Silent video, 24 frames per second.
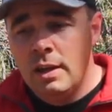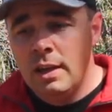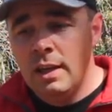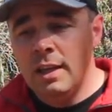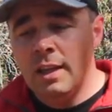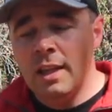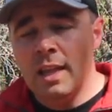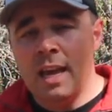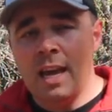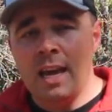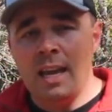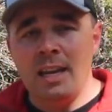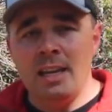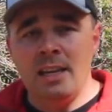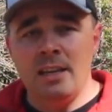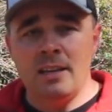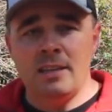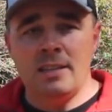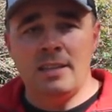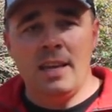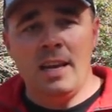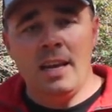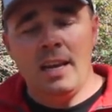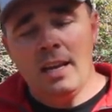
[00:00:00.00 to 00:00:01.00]
and that
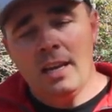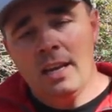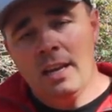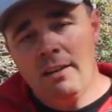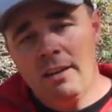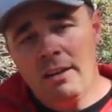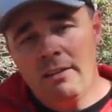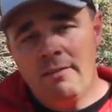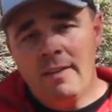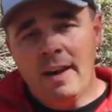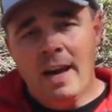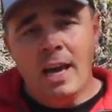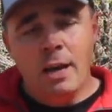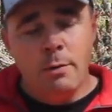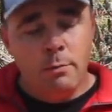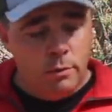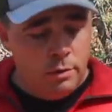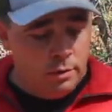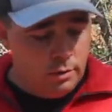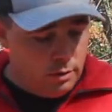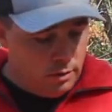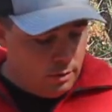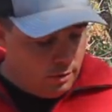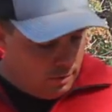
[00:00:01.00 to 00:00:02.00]
is a
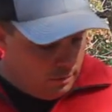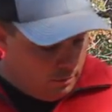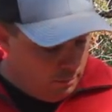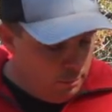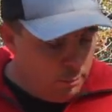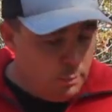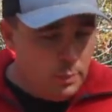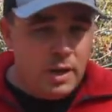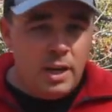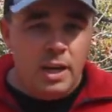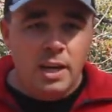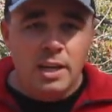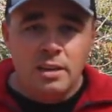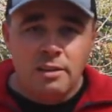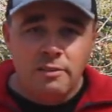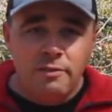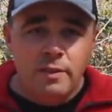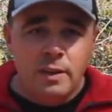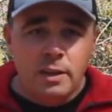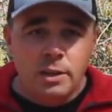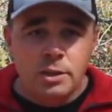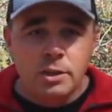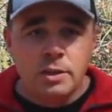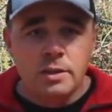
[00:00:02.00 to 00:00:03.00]
vitamin B
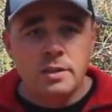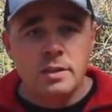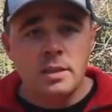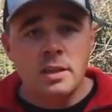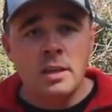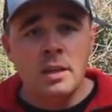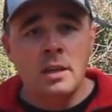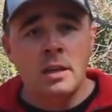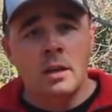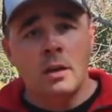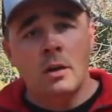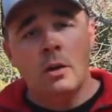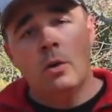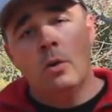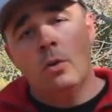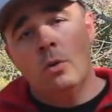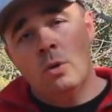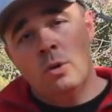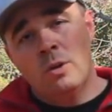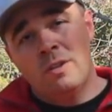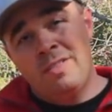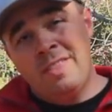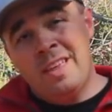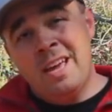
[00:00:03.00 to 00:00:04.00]
deficiency,
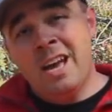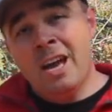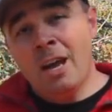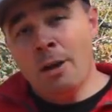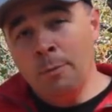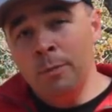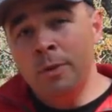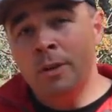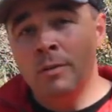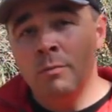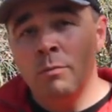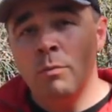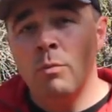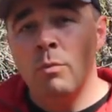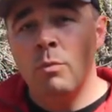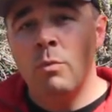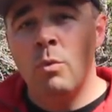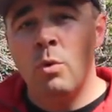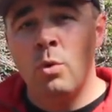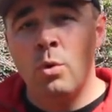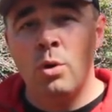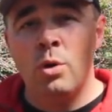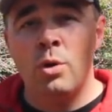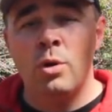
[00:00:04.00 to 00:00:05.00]
or thiamine,
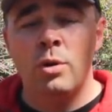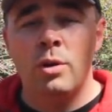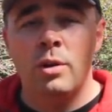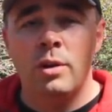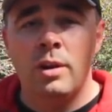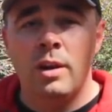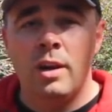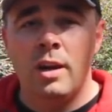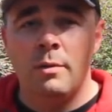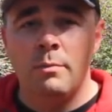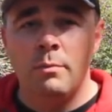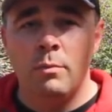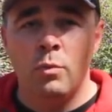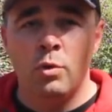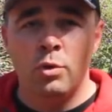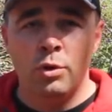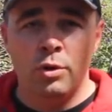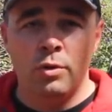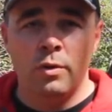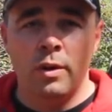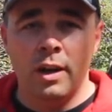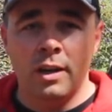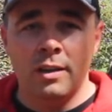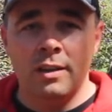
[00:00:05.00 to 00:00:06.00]
more
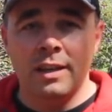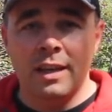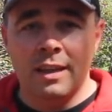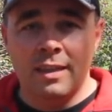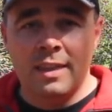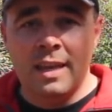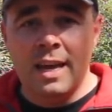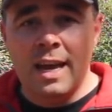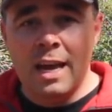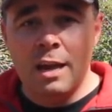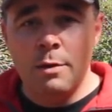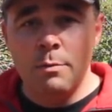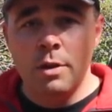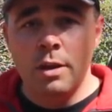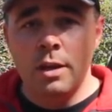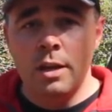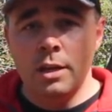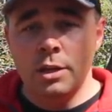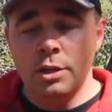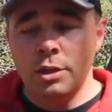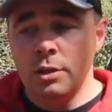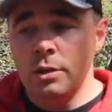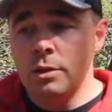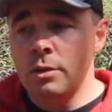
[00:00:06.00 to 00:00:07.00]
directly a thiamine
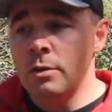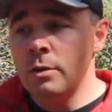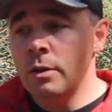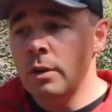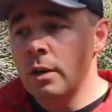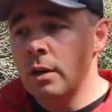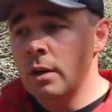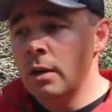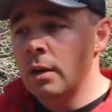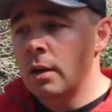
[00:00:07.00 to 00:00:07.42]
issue.